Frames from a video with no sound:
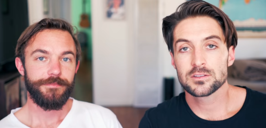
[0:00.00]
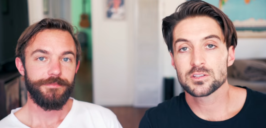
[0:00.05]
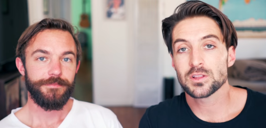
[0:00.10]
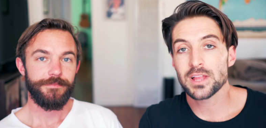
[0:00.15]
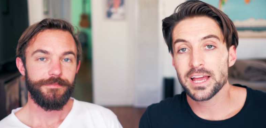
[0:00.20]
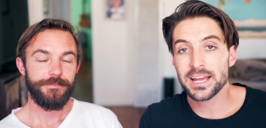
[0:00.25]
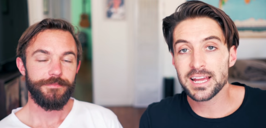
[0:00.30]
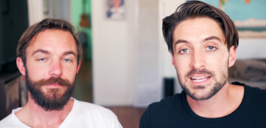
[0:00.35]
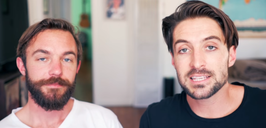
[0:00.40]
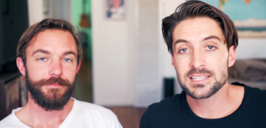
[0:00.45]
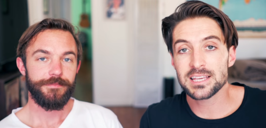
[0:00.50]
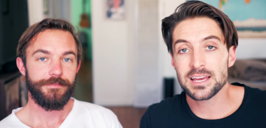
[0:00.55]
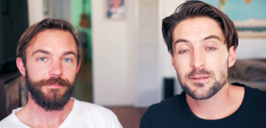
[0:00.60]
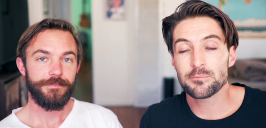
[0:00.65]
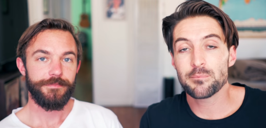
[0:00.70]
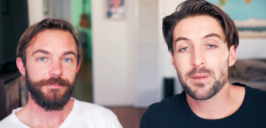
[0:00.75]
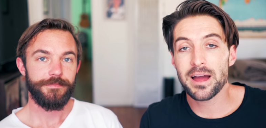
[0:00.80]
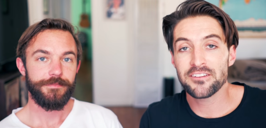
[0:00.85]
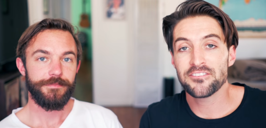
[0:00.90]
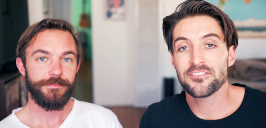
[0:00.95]
Speaker 1: So like I
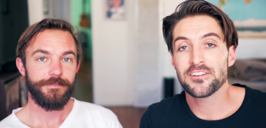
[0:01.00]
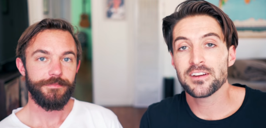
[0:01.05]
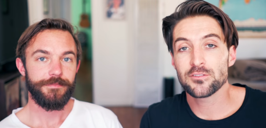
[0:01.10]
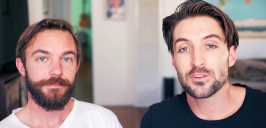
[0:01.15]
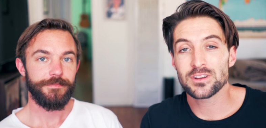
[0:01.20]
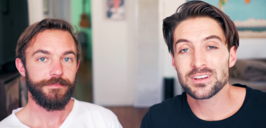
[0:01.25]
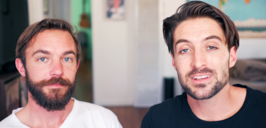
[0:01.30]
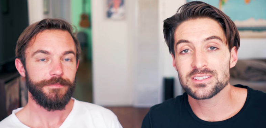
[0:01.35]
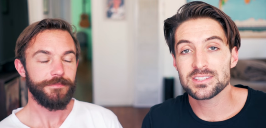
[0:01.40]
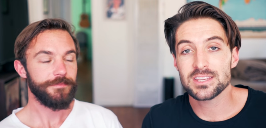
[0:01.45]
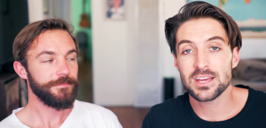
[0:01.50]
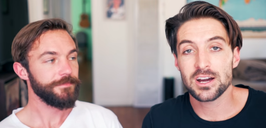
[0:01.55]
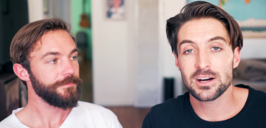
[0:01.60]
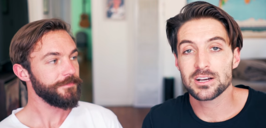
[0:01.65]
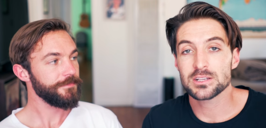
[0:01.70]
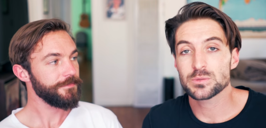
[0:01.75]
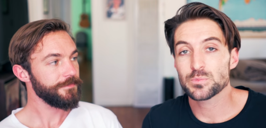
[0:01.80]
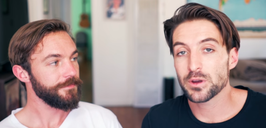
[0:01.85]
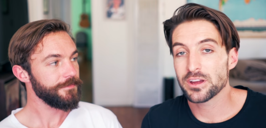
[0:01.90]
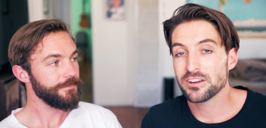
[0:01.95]
said, my favorite is the
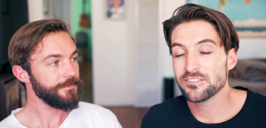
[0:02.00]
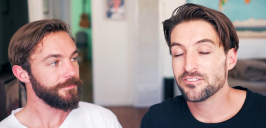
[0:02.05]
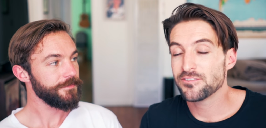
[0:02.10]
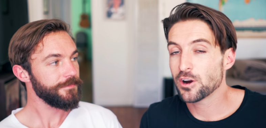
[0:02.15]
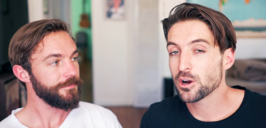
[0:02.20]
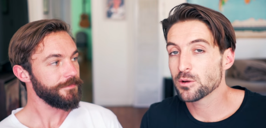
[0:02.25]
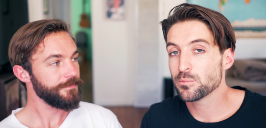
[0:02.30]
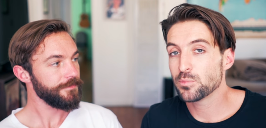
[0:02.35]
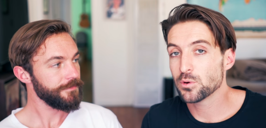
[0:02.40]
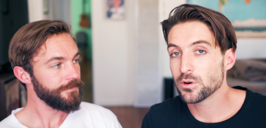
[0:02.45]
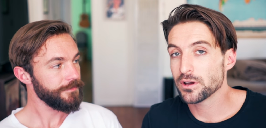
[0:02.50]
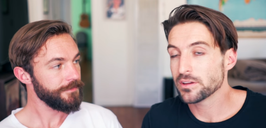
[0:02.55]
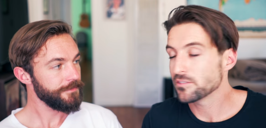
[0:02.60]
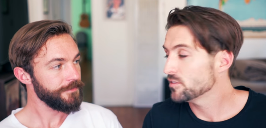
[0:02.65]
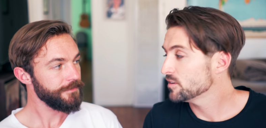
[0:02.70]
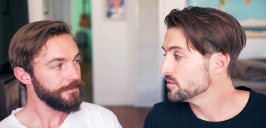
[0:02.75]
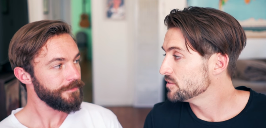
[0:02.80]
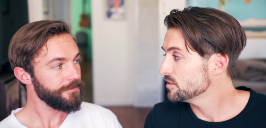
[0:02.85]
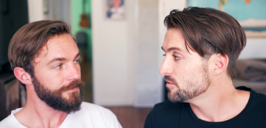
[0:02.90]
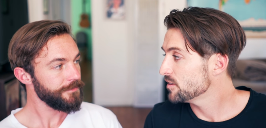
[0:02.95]
Osprey
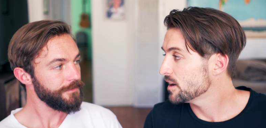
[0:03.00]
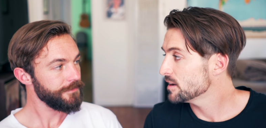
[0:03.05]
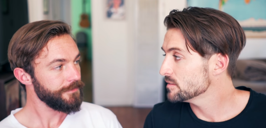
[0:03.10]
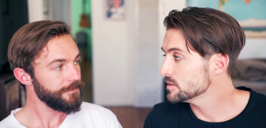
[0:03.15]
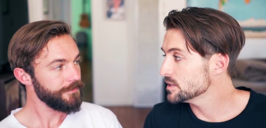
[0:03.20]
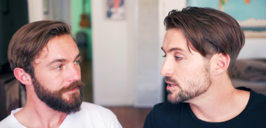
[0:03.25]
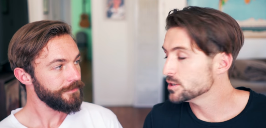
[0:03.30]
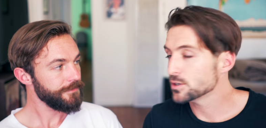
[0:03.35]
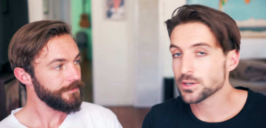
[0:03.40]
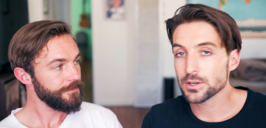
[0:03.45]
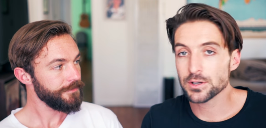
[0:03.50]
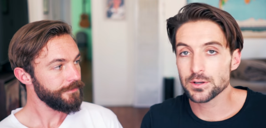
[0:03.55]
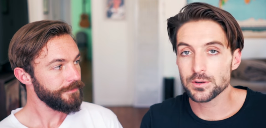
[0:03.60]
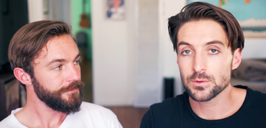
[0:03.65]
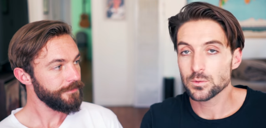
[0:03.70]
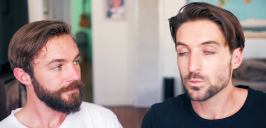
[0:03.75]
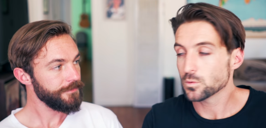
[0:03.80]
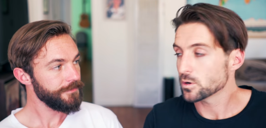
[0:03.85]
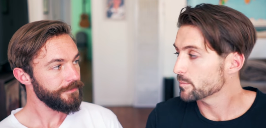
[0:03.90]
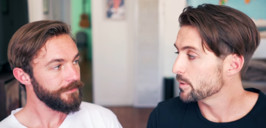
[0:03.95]
Farpoint fifty-five
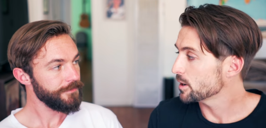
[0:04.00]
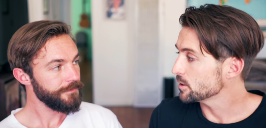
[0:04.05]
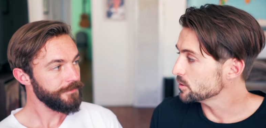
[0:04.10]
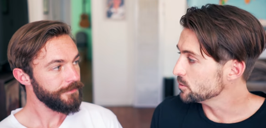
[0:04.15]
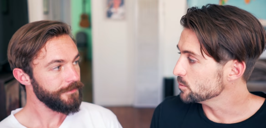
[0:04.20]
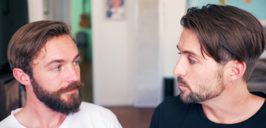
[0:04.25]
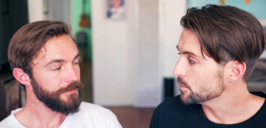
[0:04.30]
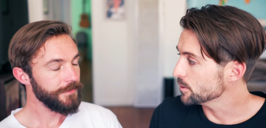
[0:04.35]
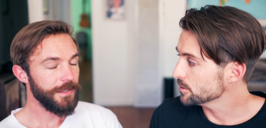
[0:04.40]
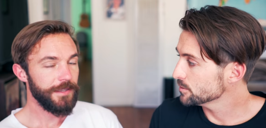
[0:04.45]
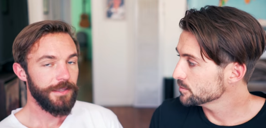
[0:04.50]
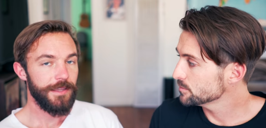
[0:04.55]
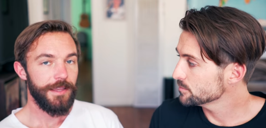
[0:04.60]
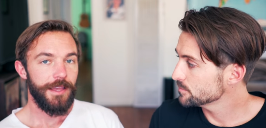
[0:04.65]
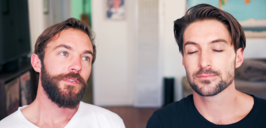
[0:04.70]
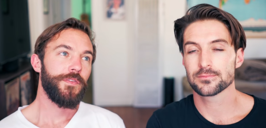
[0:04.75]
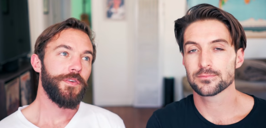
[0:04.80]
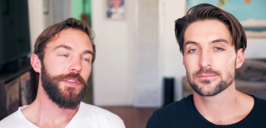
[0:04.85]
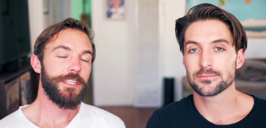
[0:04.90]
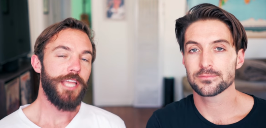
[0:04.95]
liter. What about you, bro?
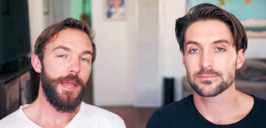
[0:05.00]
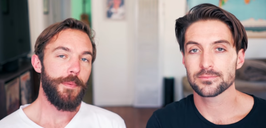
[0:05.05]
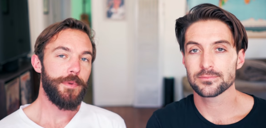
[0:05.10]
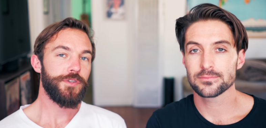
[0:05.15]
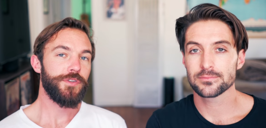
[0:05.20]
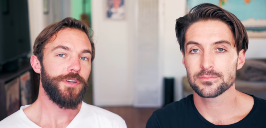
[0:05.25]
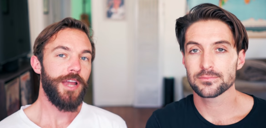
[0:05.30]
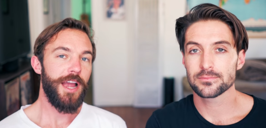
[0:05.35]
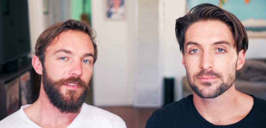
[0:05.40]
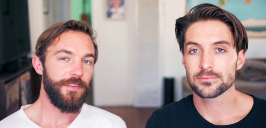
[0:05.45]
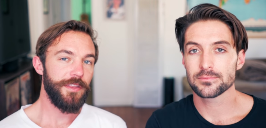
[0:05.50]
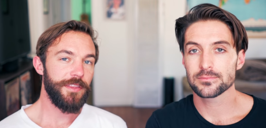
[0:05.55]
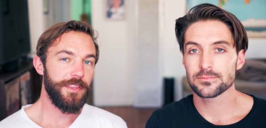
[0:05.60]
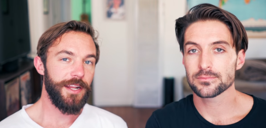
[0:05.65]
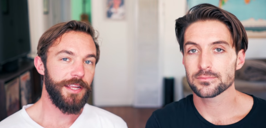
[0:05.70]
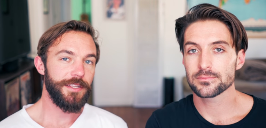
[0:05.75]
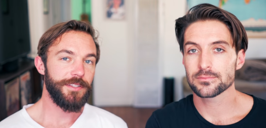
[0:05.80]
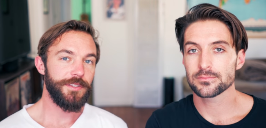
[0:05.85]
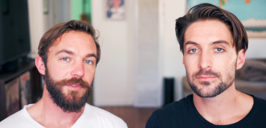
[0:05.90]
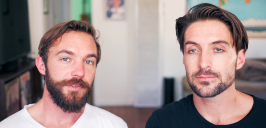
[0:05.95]
Speaker 2: For the type of
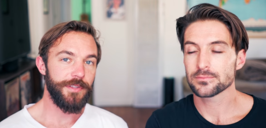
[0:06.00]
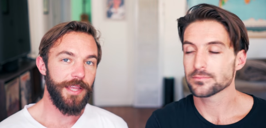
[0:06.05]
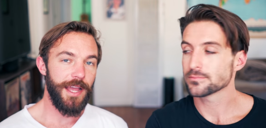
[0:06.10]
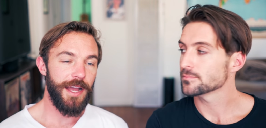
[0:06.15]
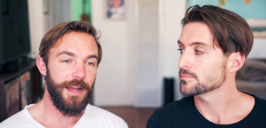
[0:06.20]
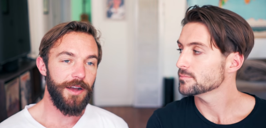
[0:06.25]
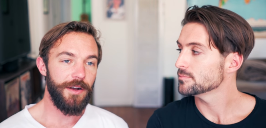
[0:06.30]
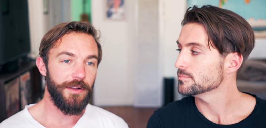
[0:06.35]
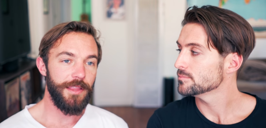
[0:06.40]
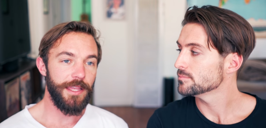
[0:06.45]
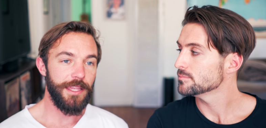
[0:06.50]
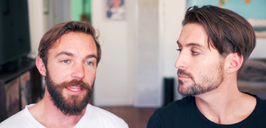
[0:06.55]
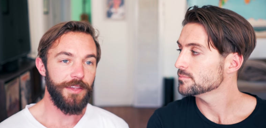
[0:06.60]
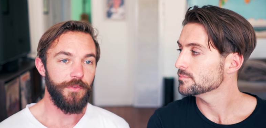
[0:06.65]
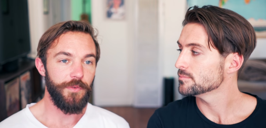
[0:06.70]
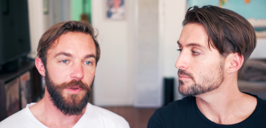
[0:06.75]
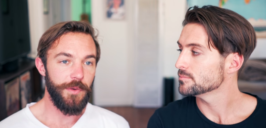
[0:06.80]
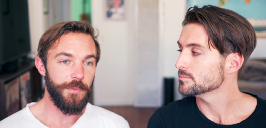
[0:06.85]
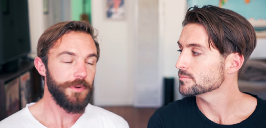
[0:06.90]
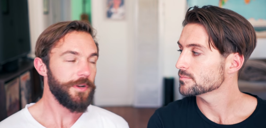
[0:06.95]
traveling that I do now,
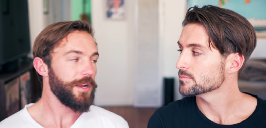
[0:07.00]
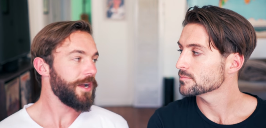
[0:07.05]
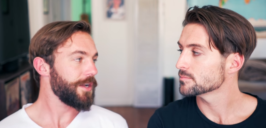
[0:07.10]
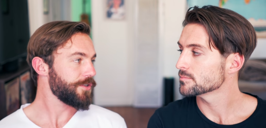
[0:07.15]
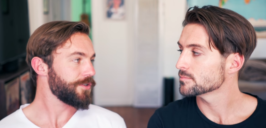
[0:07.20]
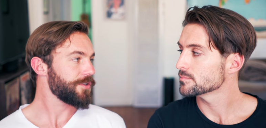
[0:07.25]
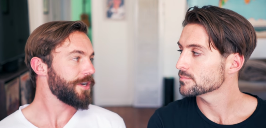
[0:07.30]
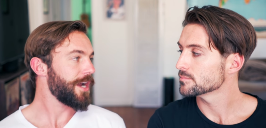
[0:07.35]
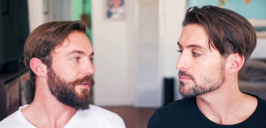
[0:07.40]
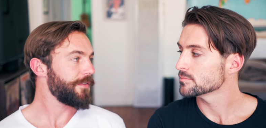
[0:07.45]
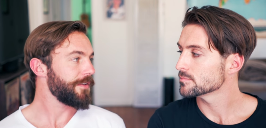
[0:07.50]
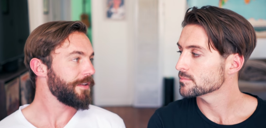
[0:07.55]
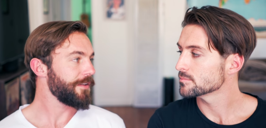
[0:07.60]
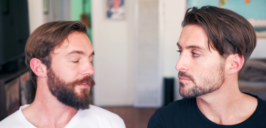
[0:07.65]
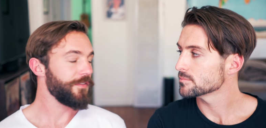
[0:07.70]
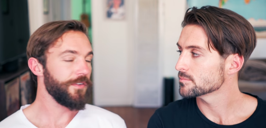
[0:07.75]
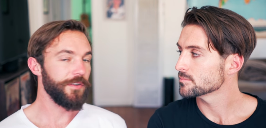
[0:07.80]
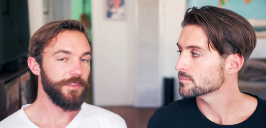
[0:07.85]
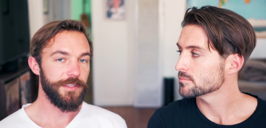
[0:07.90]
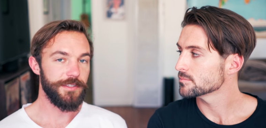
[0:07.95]
like if we were not
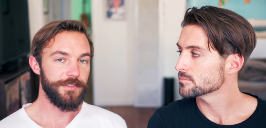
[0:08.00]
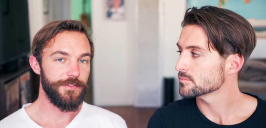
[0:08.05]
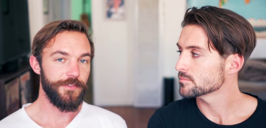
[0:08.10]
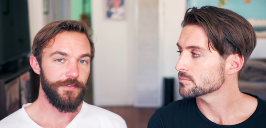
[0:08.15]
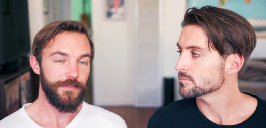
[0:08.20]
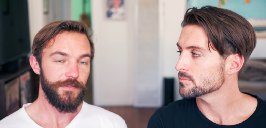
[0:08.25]
traveling for this